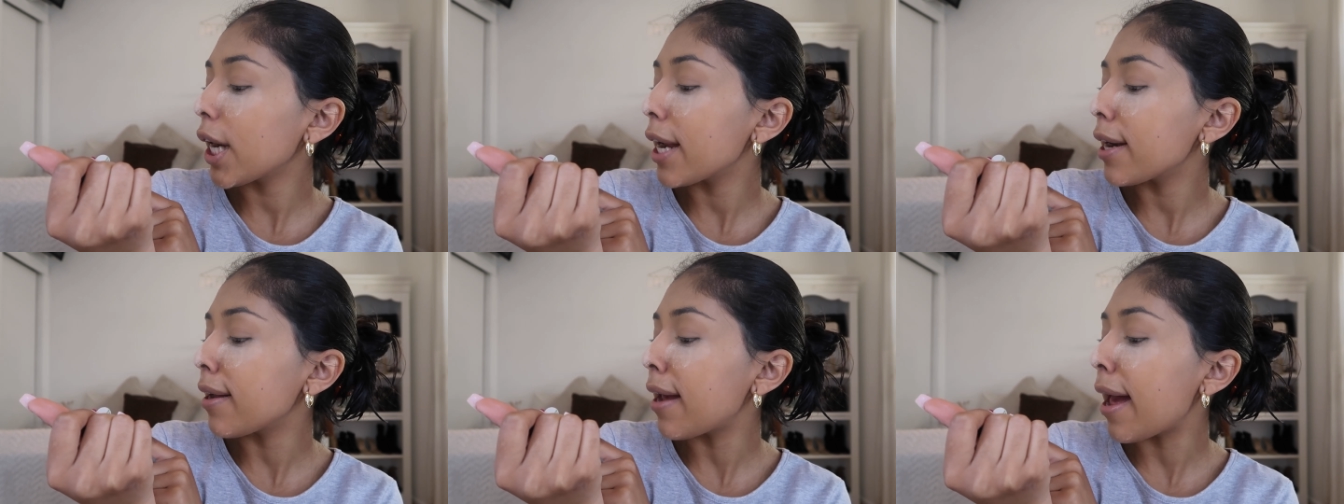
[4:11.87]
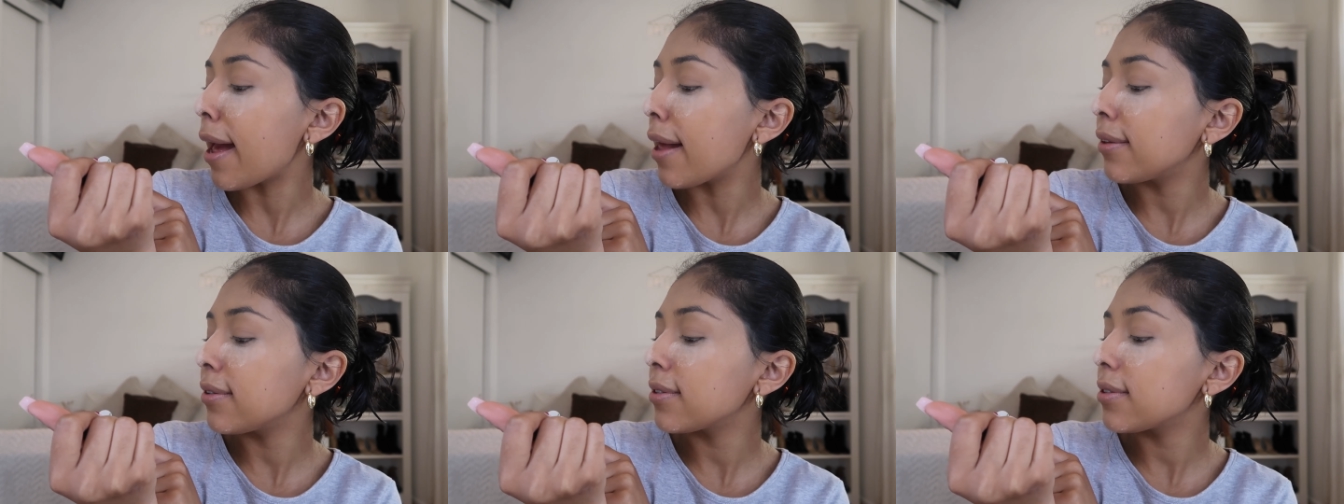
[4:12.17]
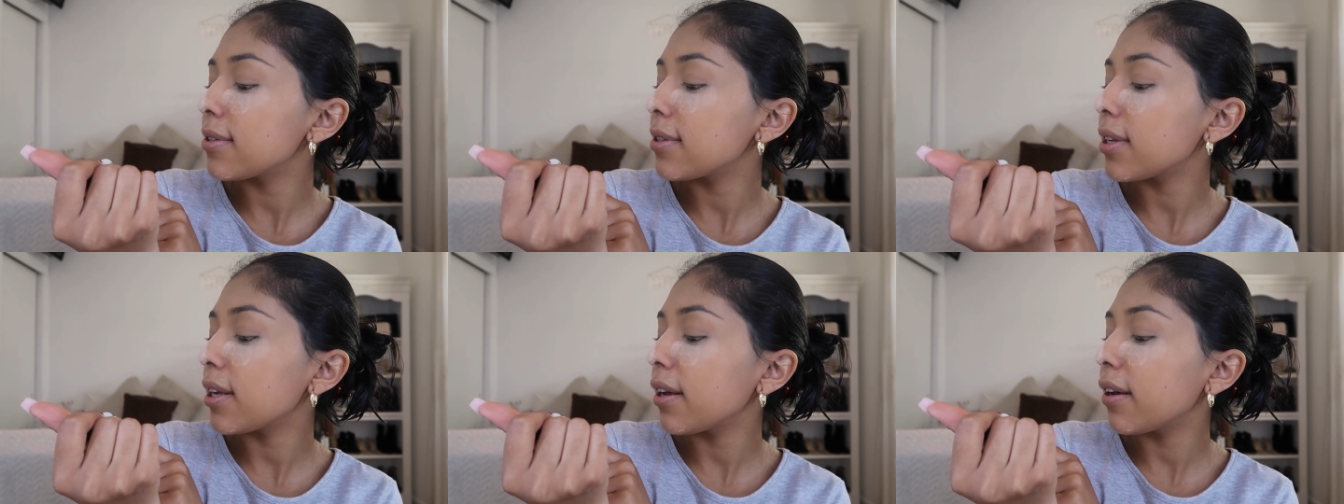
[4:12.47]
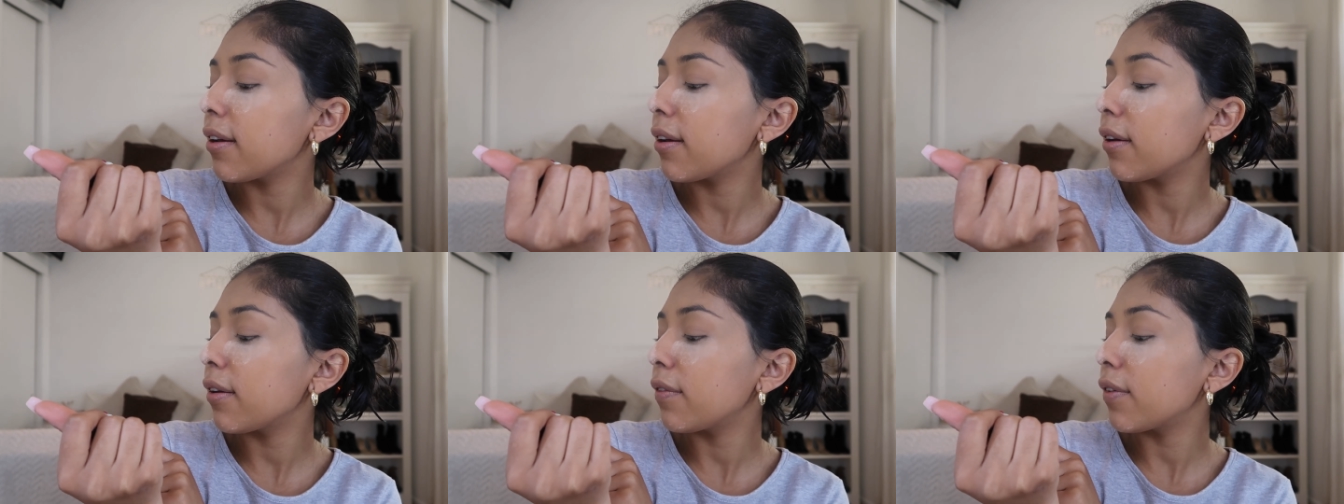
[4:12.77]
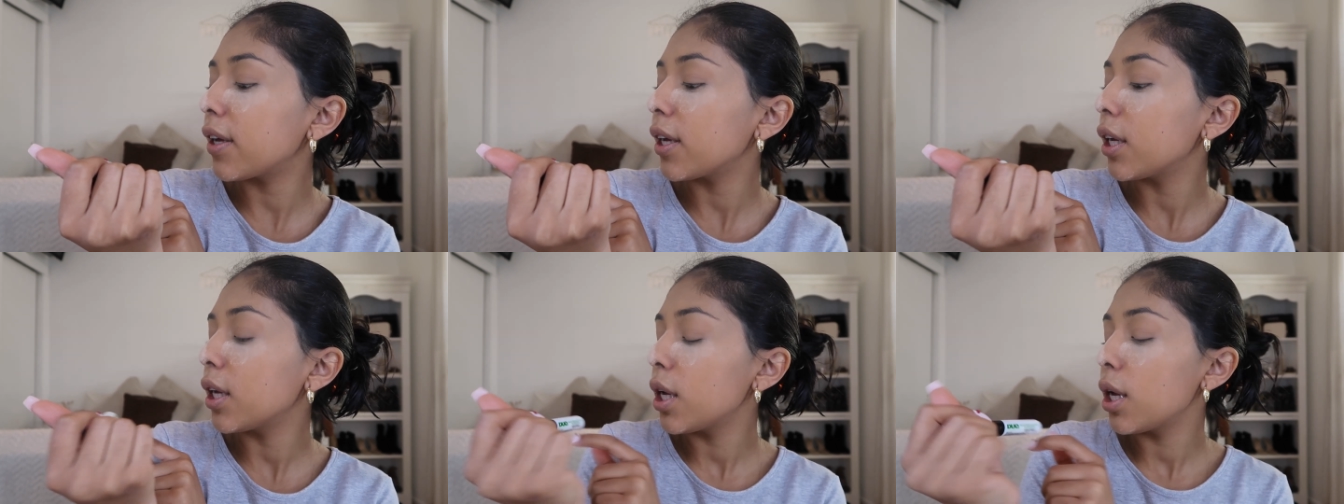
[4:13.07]

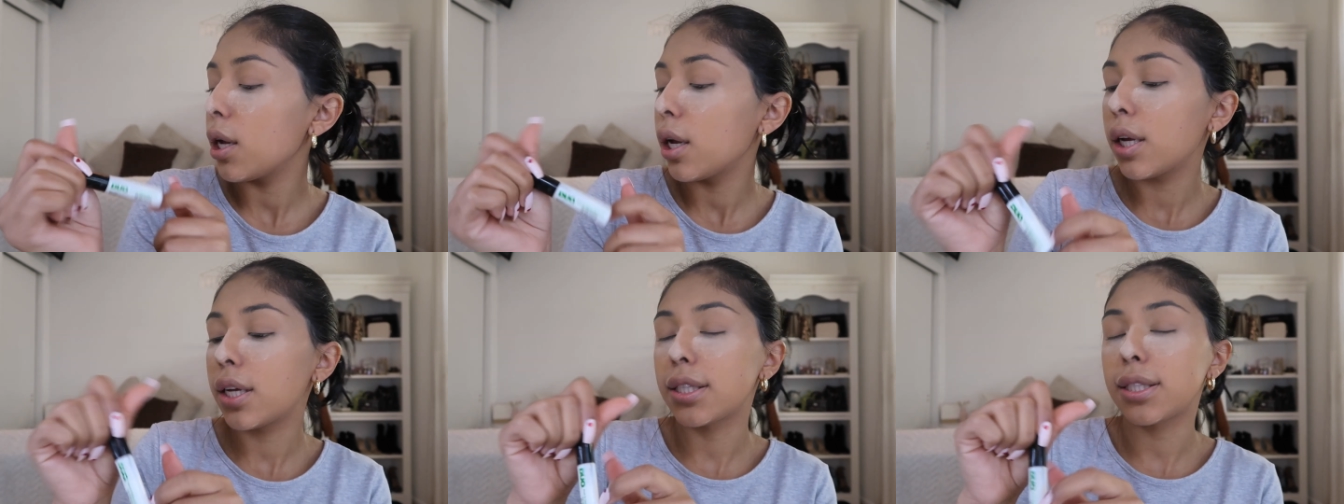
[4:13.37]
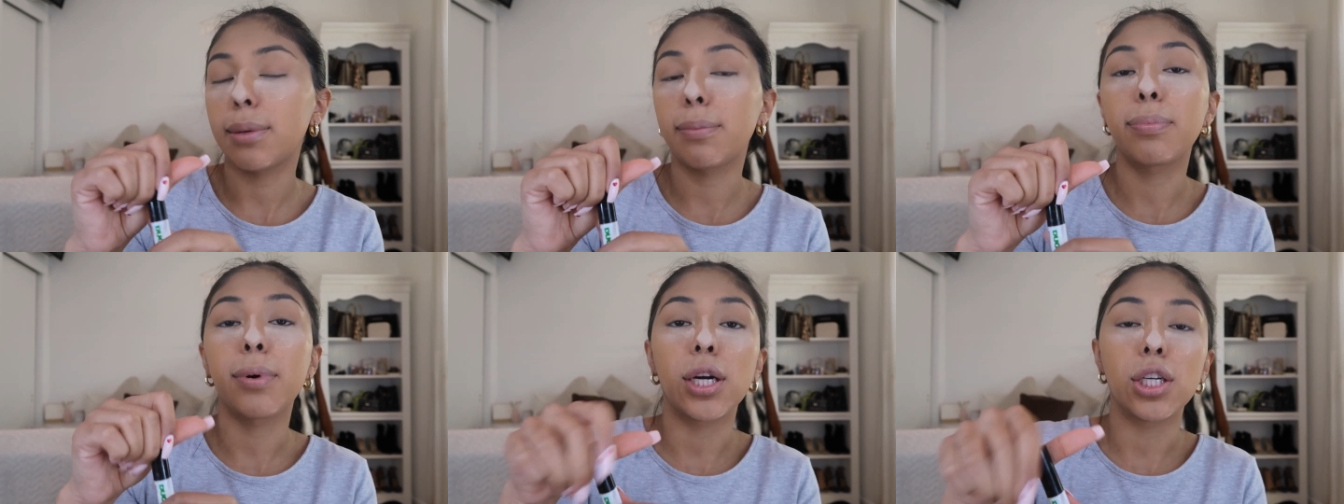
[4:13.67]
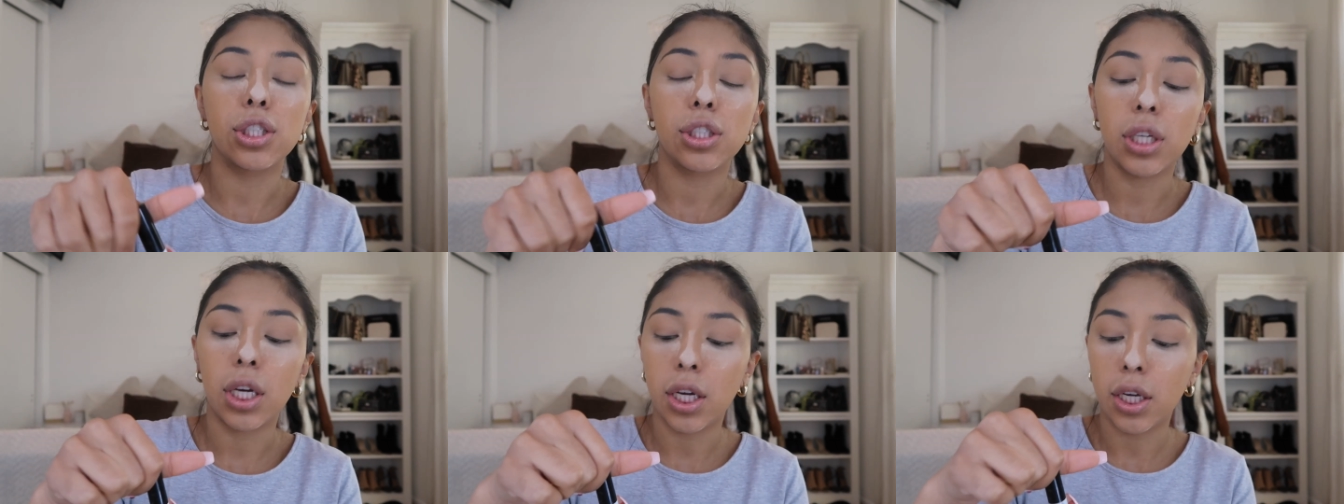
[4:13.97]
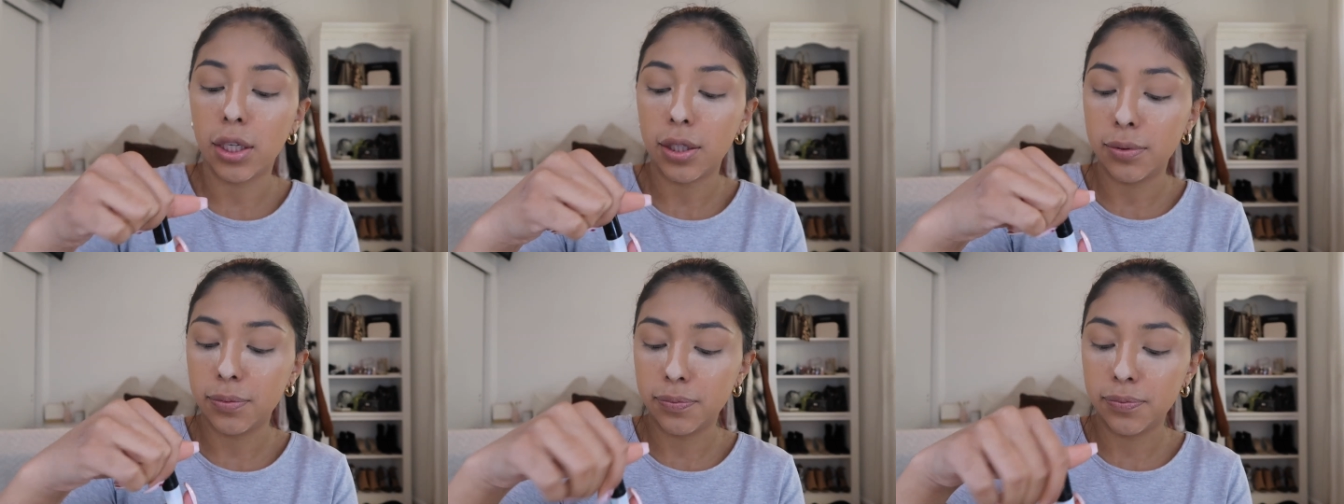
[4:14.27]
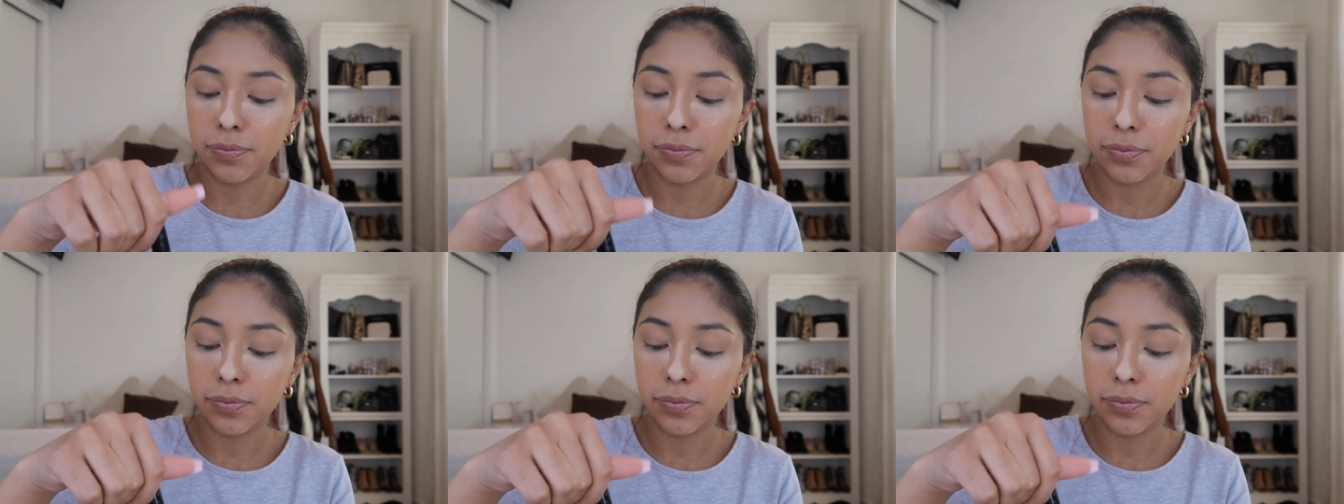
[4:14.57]
Adhesive. It's a brush on.